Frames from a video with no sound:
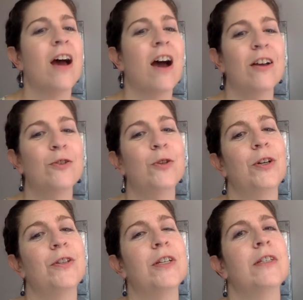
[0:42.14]
I also
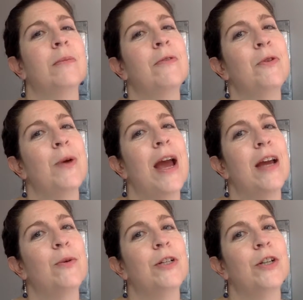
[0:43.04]
heard that some of you
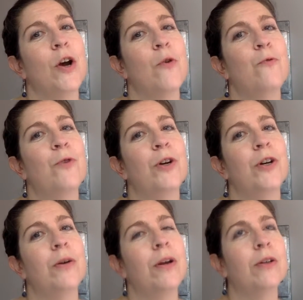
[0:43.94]
anguish
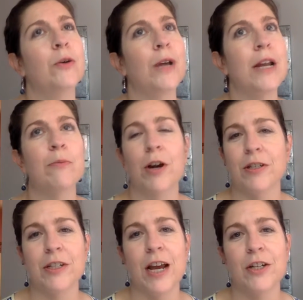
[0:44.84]
over creating
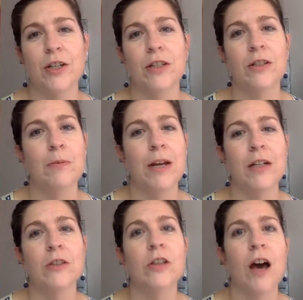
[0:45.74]
presentations, spending
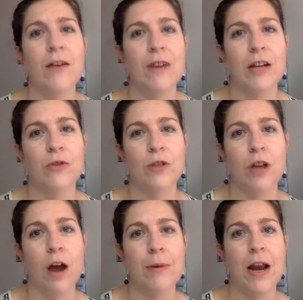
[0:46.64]
a lot of extra
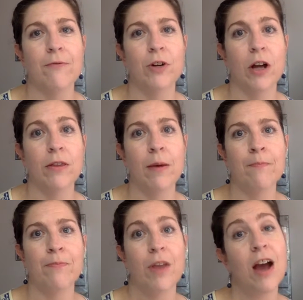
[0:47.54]
time and effort on them.
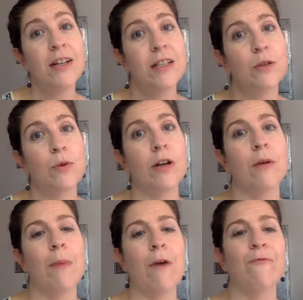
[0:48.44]
I did this one in
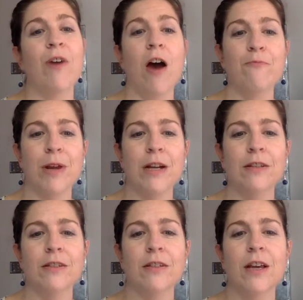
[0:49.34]
about 5
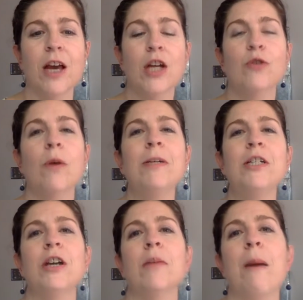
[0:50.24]
minutes. So I'll be
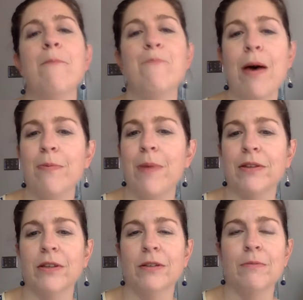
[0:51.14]
sharing my best
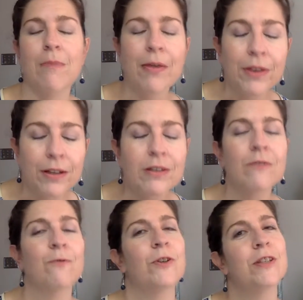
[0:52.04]
methods
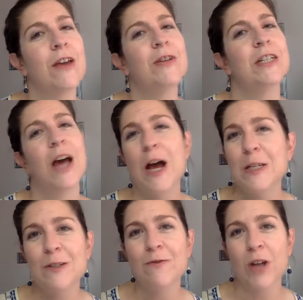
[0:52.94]
for saving
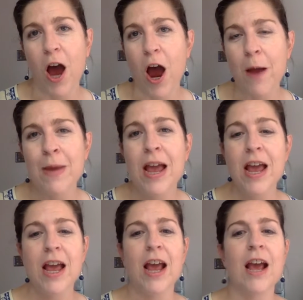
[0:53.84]
tons of time
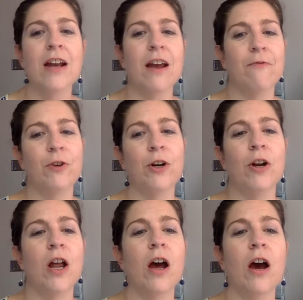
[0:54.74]
and effort